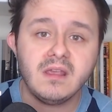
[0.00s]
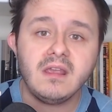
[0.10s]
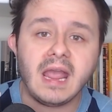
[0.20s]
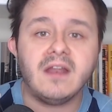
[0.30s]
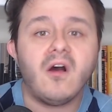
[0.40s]

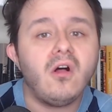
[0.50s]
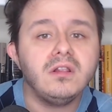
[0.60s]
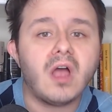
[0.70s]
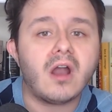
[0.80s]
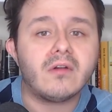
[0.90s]
And
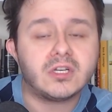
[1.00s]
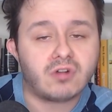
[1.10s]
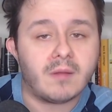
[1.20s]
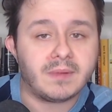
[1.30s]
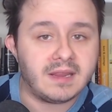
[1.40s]
all Lara
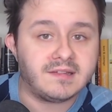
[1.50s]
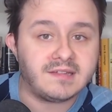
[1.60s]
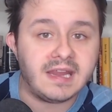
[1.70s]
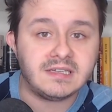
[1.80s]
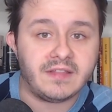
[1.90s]
Trump can
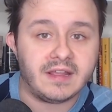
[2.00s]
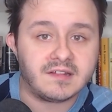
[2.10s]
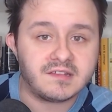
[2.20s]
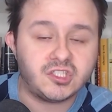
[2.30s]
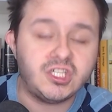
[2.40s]
say to
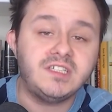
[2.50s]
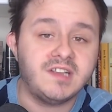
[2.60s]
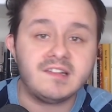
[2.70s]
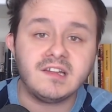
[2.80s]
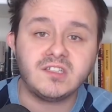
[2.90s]
this, she
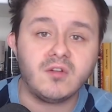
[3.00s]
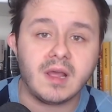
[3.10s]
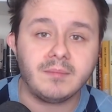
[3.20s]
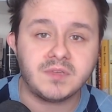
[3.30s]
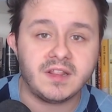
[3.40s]
doesn't own
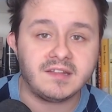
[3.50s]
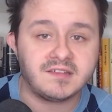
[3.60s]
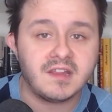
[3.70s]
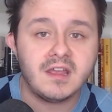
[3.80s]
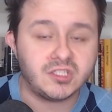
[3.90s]
up to
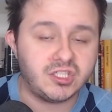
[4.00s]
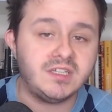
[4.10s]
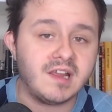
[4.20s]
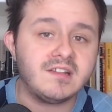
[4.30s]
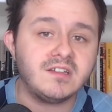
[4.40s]
this. She
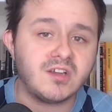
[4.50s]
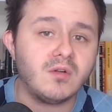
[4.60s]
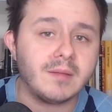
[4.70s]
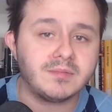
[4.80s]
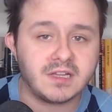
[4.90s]
doesn't
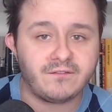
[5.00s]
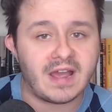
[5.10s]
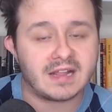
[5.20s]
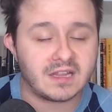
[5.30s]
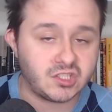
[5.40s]
own up to the
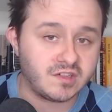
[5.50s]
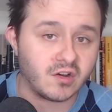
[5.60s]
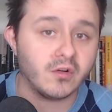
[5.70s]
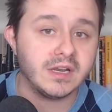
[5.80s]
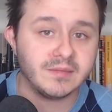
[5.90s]
fact that she's
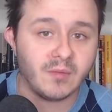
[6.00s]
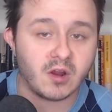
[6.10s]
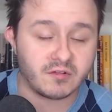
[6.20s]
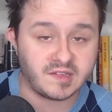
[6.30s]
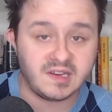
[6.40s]
hurting
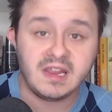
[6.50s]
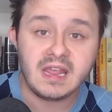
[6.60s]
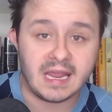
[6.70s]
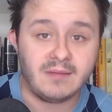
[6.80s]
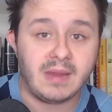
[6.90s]
democracy
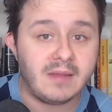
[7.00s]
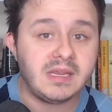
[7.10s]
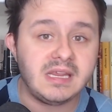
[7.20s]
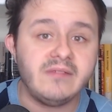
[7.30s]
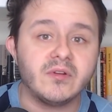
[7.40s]
and maybe
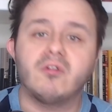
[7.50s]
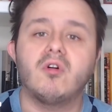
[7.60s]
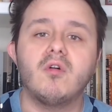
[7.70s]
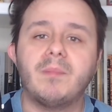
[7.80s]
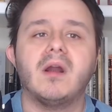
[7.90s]
even her
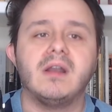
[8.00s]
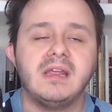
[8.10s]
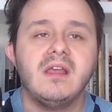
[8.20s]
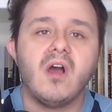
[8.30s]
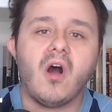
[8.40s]
own
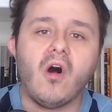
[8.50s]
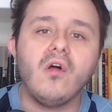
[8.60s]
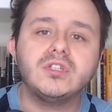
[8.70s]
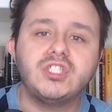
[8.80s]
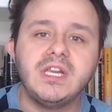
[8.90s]
party.
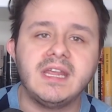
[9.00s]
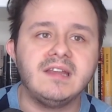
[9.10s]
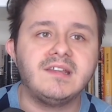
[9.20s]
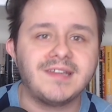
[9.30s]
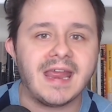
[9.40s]
All she
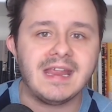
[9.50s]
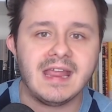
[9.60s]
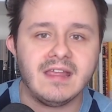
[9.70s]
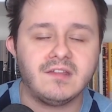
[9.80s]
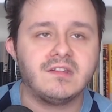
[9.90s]
can say
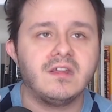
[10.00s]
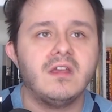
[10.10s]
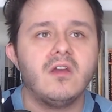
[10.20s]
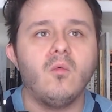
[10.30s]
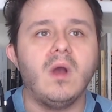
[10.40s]
is,
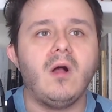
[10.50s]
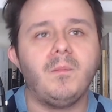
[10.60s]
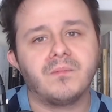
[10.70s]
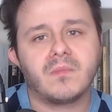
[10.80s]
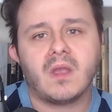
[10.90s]

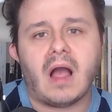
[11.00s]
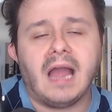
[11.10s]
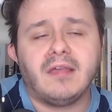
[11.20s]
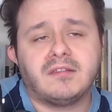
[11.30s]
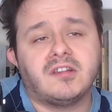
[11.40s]
well,
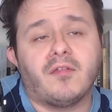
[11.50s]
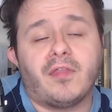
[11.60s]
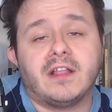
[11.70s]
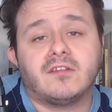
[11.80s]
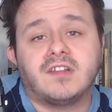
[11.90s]
I still
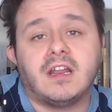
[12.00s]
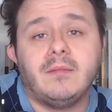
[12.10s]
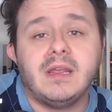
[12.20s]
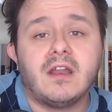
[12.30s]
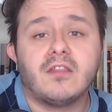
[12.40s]
think there's going to
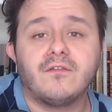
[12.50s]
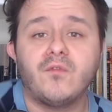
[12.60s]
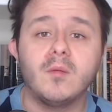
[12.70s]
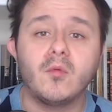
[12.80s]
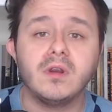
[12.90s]
be another
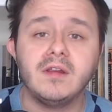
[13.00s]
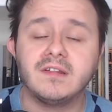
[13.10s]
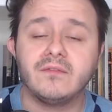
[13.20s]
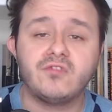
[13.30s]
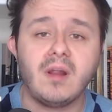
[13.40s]
four more years
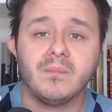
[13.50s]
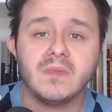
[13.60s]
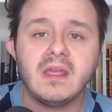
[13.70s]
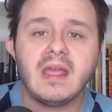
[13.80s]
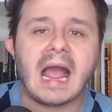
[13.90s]
of Trump.
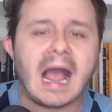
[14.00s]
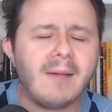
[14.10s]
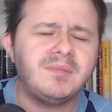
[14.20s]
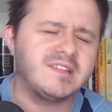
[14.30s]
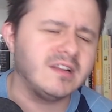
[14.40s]

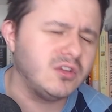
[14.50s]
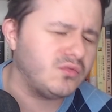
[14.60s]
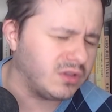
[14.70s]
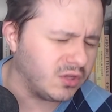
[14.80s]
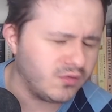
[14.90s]

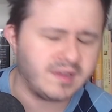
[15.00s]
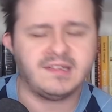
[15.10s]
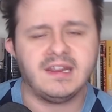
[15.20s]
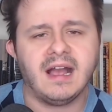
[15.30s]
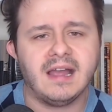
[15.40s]
Absolute
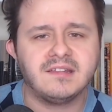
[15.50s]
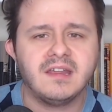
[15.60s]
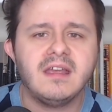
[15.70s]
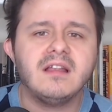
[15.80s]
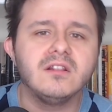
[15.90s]
lunacy, guys.
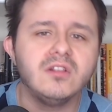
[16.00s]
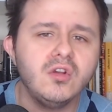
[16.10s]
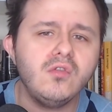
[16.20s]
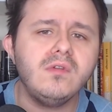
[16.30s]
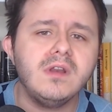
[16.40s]

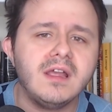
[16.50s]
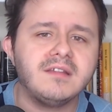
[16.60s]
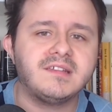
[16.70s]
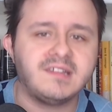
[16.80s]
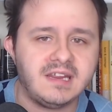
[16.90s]

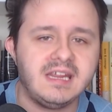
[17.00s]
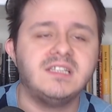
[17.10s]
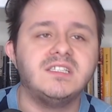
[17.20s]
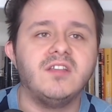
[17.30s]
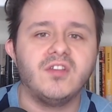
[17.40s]
Lunacy
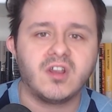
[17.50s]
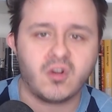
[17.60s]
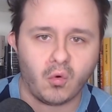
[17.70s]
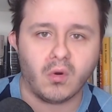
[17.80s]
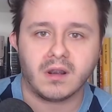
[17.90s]
to the
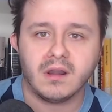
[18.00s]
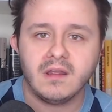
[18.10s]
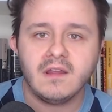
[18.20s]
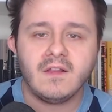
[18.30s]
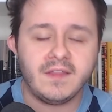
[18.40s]
core.
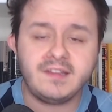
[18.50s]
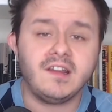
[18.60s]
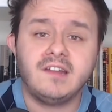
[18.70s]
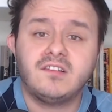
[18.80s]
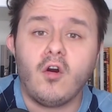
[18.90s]
This
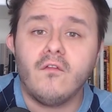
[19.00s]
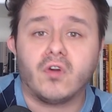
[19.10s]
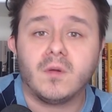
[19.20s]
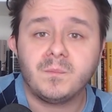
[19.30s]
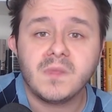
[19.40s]
it's
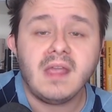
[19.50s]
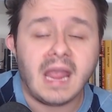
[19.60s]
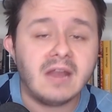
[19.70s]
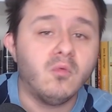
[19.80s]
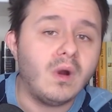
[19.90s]
over.
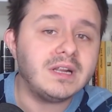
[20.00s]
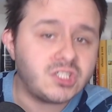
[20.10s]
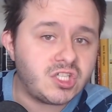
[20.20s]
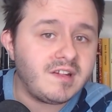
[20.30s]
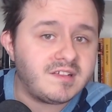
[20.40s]
And what
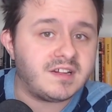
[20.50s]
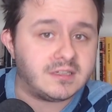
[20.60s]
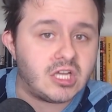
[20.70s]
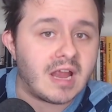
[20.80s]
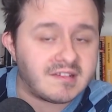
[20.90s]
she's
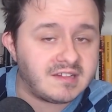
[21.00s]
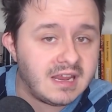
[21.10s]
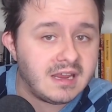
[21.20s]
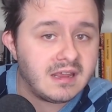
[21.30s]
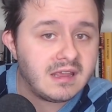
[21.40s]

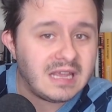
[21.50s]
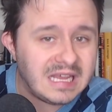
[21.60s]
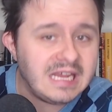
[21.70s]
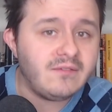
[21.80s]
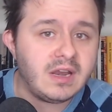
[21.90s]
suggesting
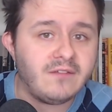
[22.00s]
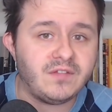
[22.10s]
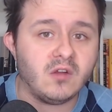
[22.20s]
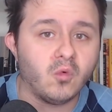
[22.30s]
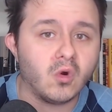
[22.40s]
even if
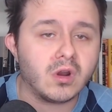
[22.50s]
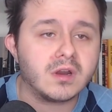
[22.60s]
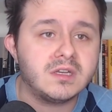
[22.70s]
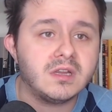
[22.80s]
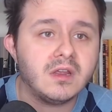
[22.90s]
it
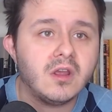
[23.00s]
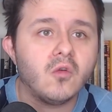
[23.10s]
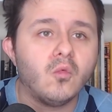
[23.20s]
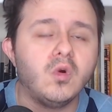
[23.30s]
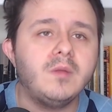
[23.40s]
worked,
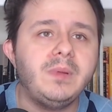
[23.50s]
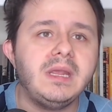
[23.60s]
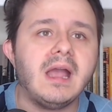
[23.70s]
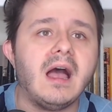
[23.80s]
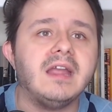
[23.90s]
would
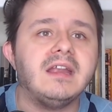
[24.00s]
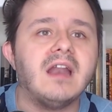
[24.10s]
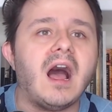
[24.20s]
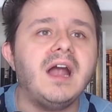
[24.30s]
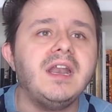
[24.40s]
be an
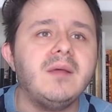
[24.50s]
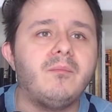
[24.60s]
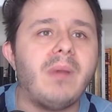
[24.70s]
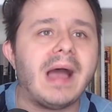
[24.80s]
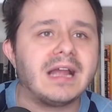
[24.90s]

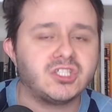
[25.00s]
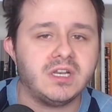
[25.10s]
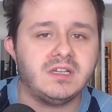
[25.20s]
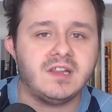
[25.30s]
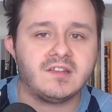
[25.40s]

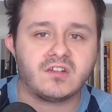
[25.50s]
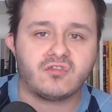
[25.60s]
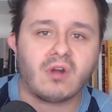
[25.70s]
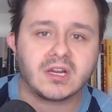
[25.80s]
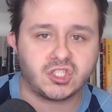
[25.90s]
unabashed
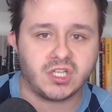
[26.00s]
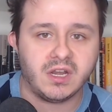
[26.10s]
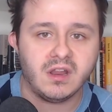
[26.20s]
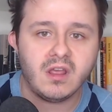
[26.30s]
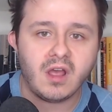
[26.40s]

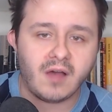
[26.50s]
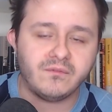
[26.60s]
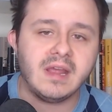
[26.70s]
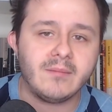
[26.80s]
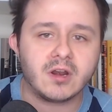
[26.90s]
destruction of
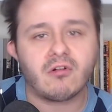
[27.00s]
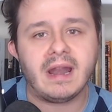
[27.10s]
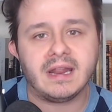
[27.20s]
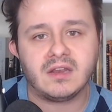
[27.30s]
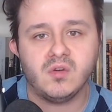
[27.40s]

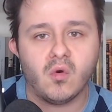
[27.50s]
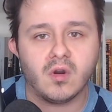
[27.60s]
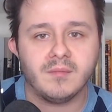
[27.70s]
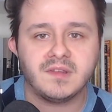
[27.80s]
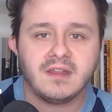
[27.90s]
democratic
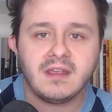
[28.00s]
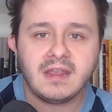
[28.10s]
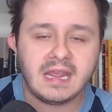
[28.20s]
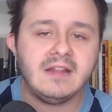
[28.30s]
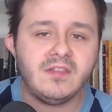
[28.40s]
norms
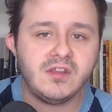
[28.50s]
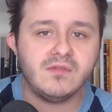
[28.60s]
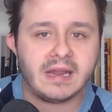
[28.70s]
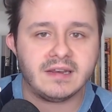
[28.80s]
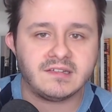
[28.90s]
in the
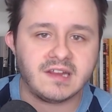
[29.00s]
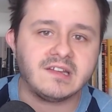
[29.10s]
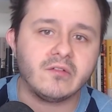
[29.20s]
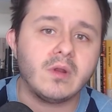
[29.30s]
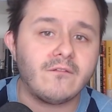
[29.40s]
United States.
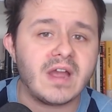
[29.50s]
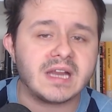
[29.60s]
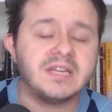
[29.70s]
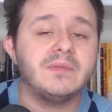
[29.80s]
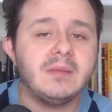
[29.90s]
It would
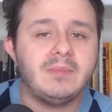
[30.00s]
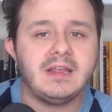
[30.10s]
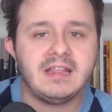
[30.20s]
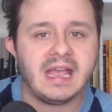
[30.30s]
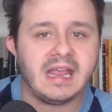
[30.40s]
effectively be
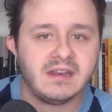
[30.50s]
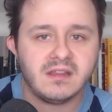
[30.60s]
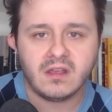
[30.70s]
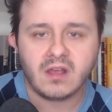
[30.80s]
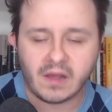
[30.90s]
the end
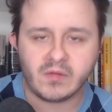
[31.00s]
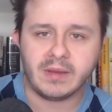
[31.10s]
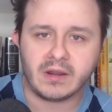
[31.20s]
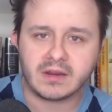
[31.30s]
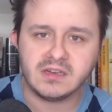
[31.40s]
of
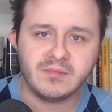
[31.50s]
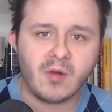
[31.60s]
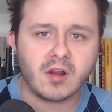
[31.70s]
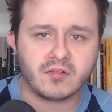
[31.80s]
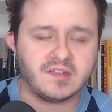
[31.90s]
American
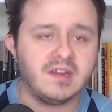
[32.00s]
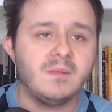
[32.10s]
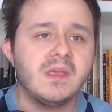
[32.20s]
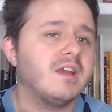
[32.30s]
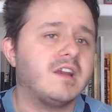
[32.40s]
democracy.
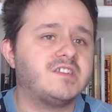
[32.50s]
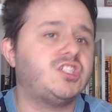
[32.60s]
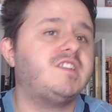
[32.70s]
Because she's